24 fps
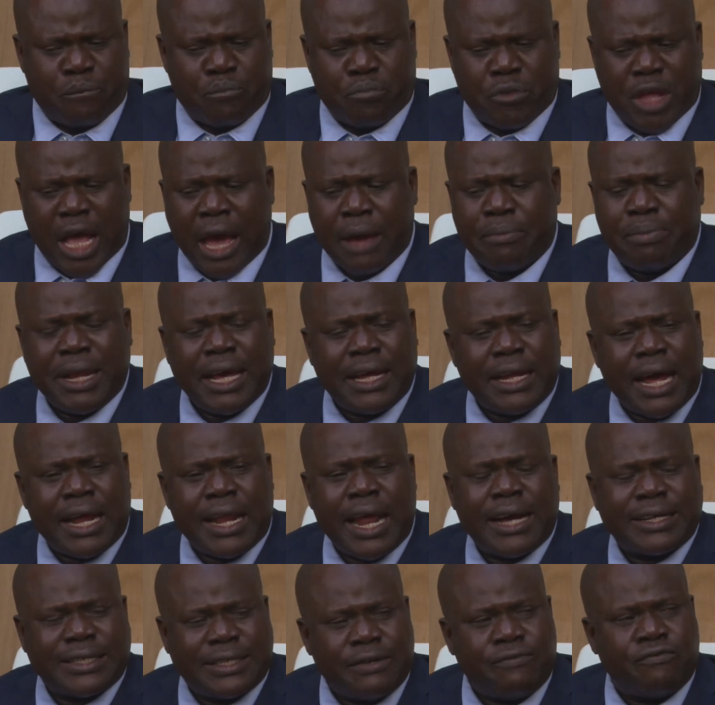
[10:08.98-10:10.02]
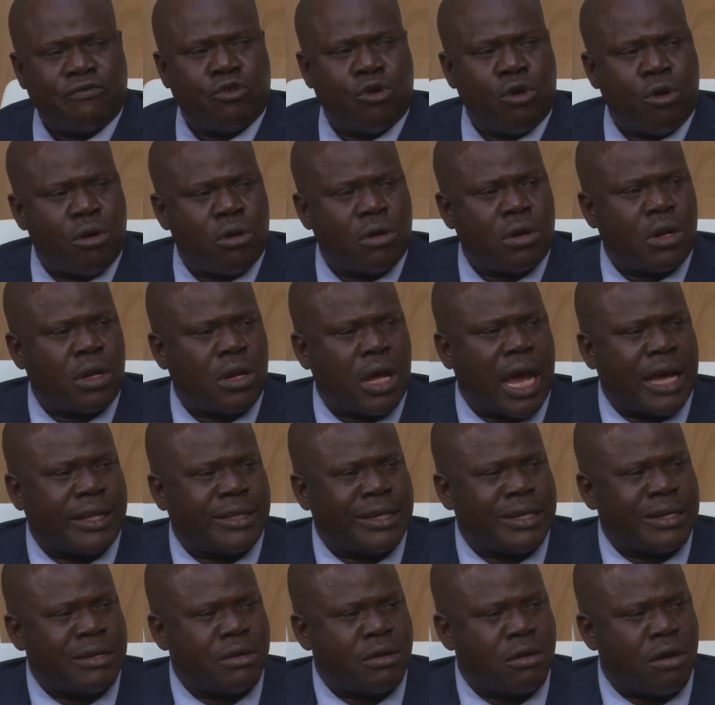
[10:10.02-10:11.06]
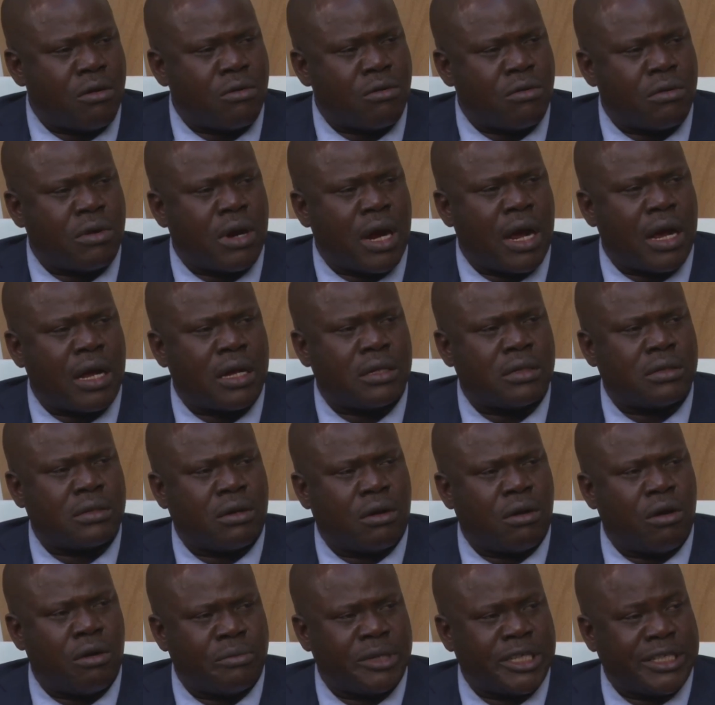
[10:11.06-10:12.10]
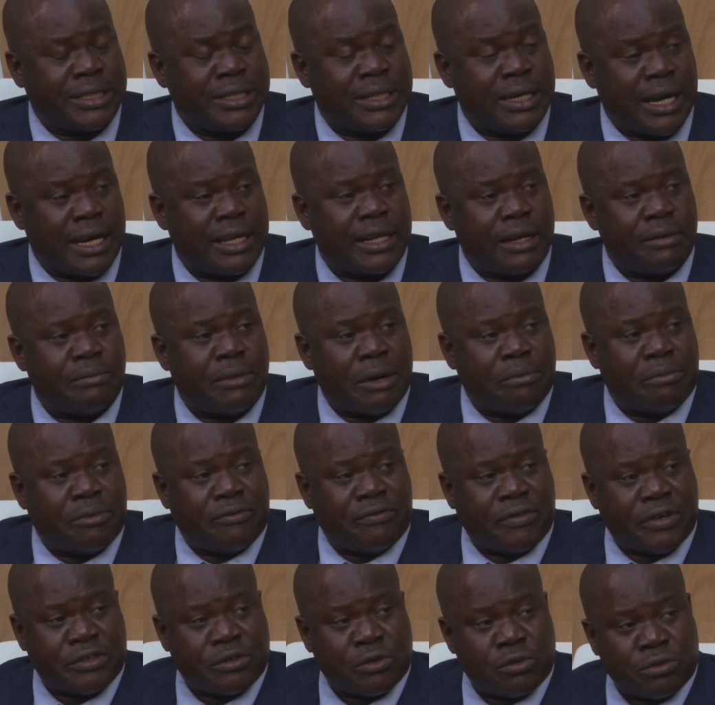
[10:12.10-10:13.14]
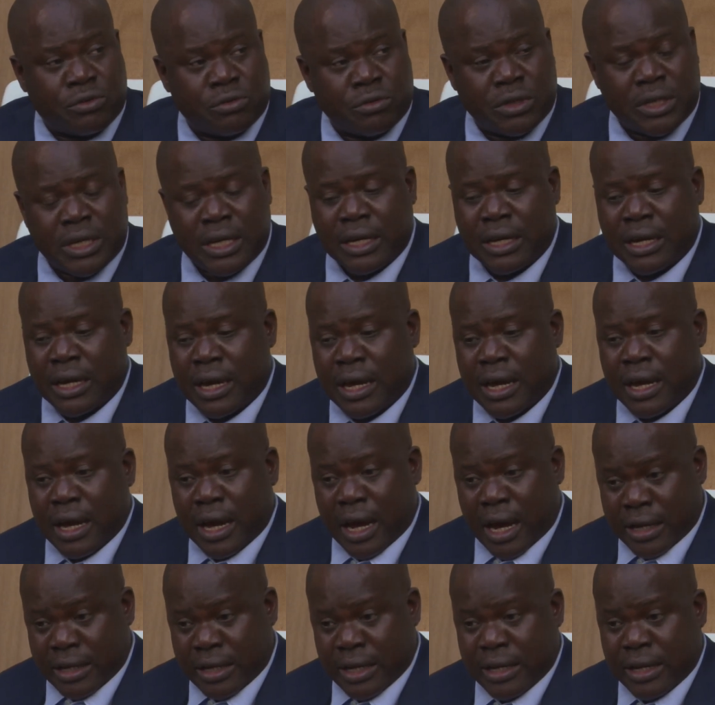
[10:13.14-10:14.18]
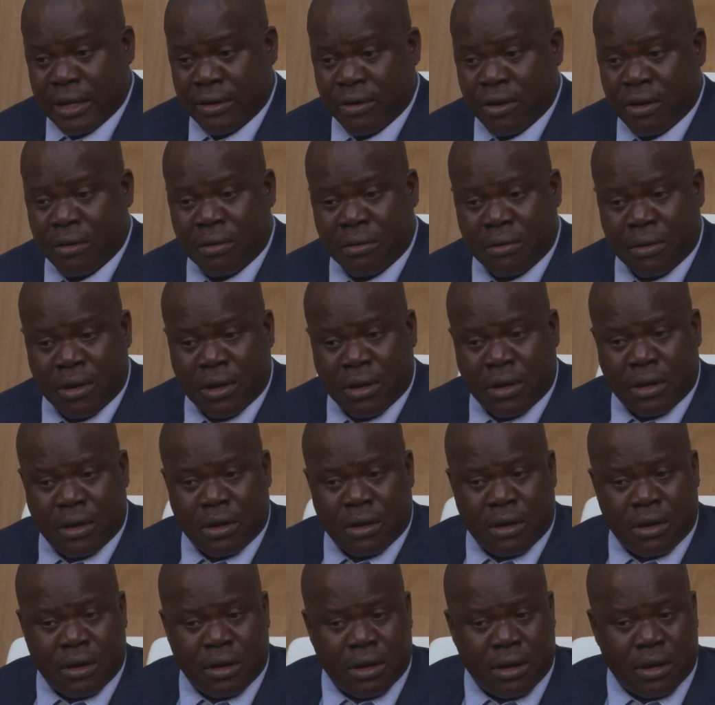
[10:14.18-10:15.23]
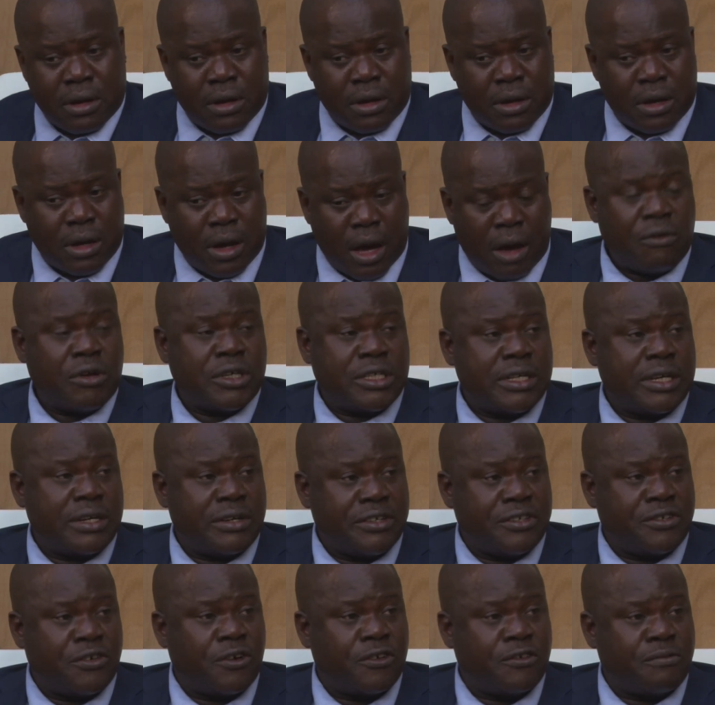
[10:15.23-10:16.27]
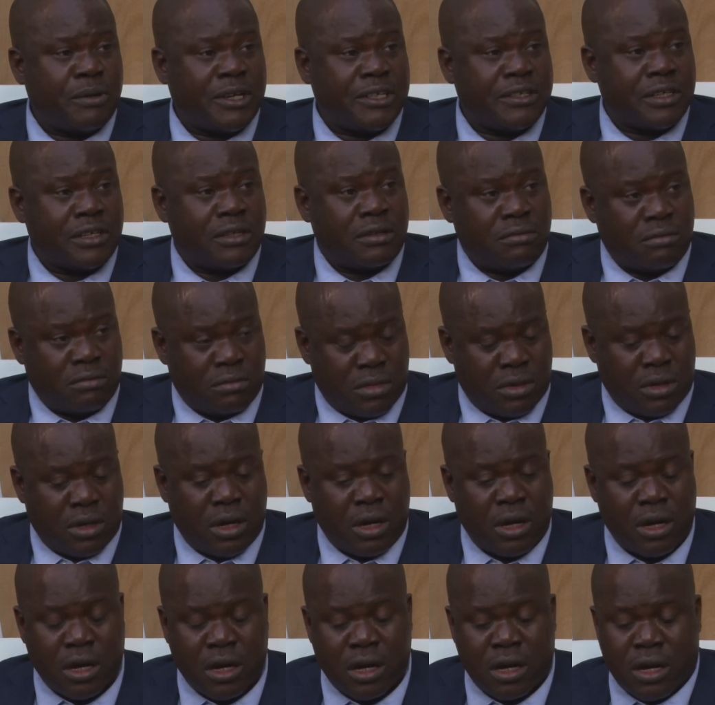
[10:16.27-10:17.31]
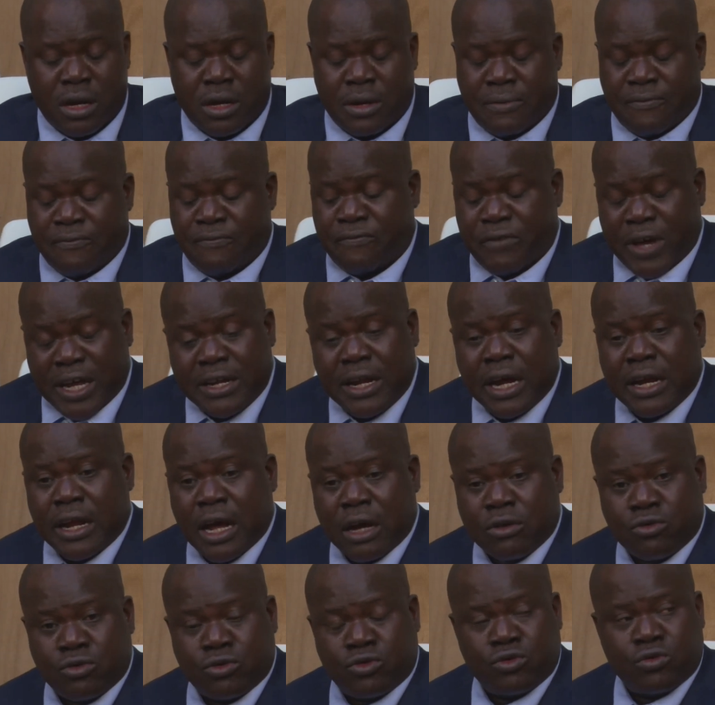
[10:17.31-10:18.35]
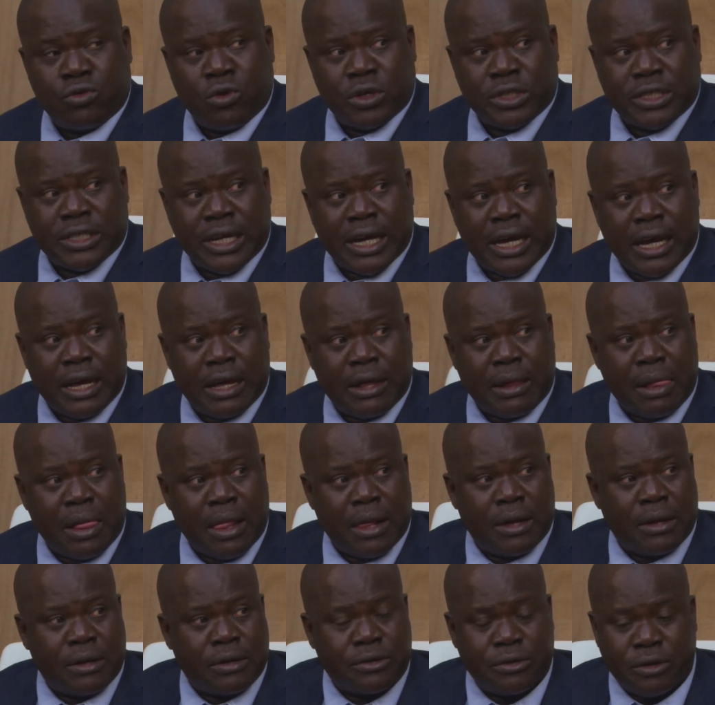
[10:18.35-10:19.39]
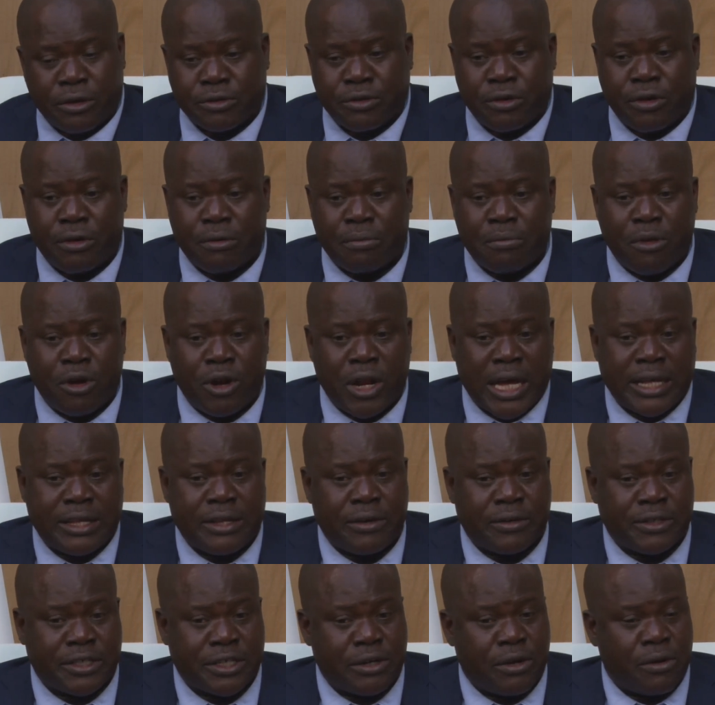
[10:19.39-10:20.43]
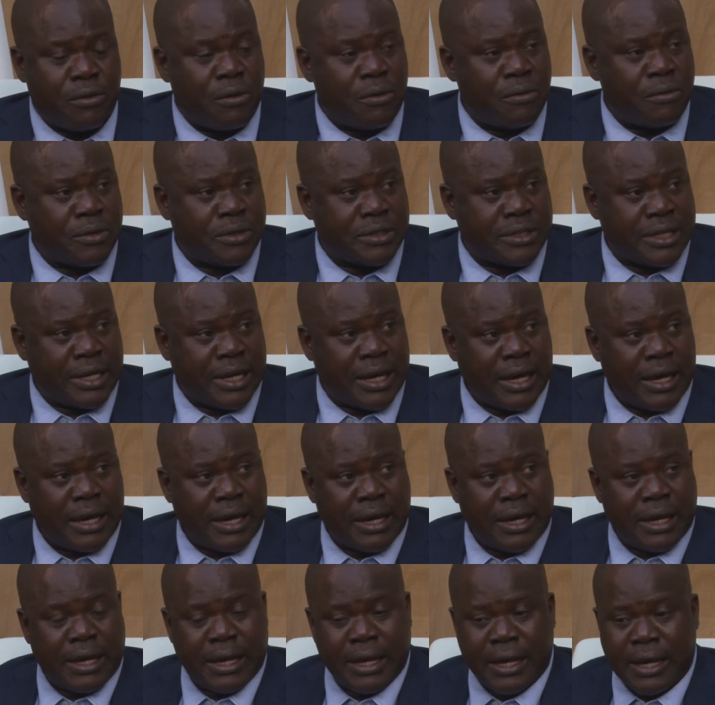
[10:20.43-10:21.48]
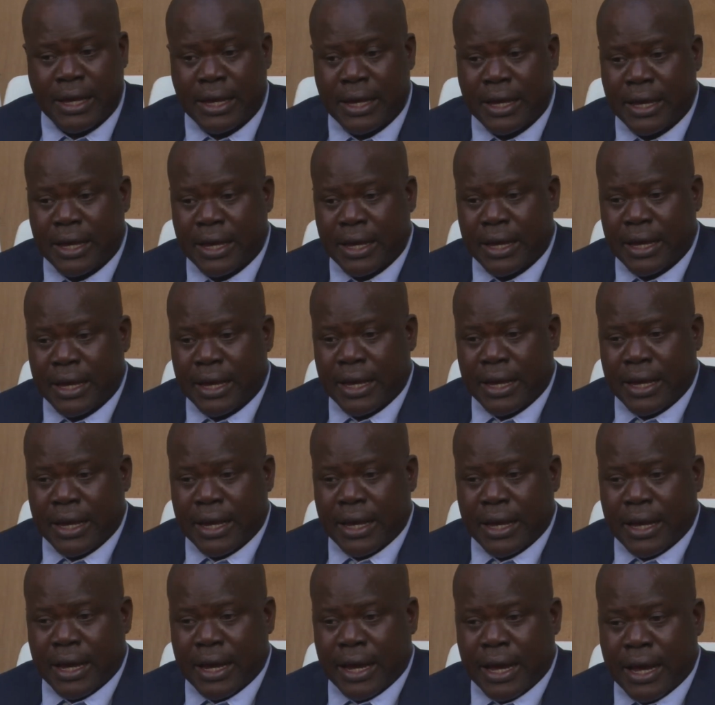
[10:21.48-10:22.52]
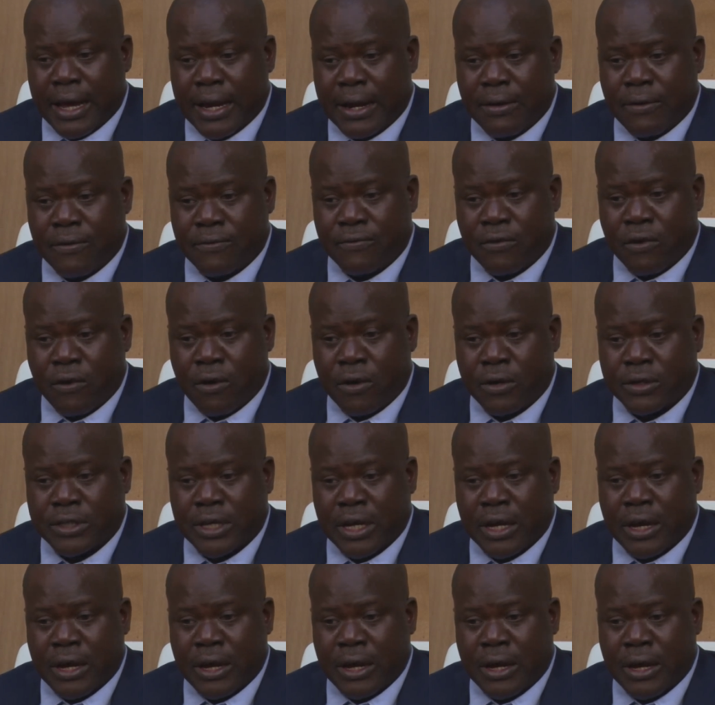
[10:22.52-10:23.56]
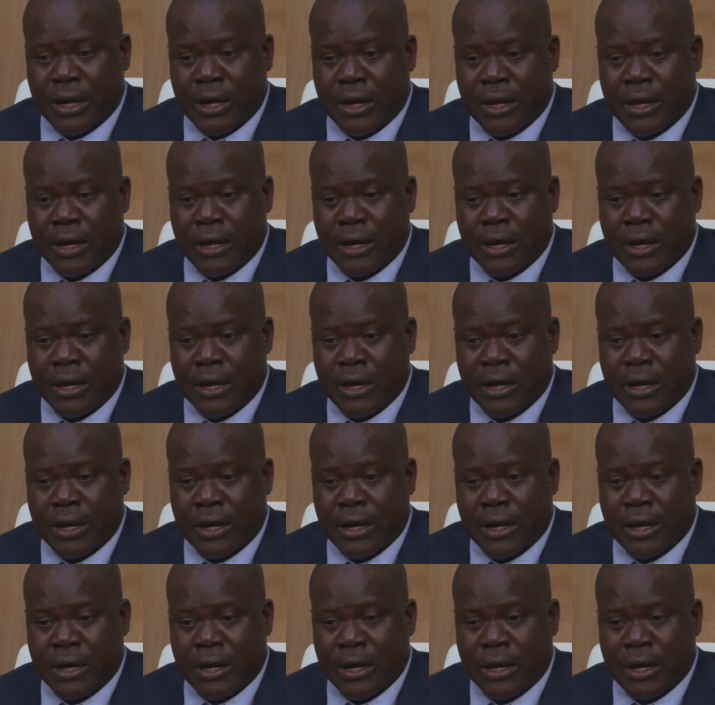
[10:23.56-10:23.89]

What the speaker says: I played an active role at the inaugural committee headed by Professor Tunde Adeniro. I was a resource person. Ferdinand Agutu was there. Dr. Bola was there. And of course, I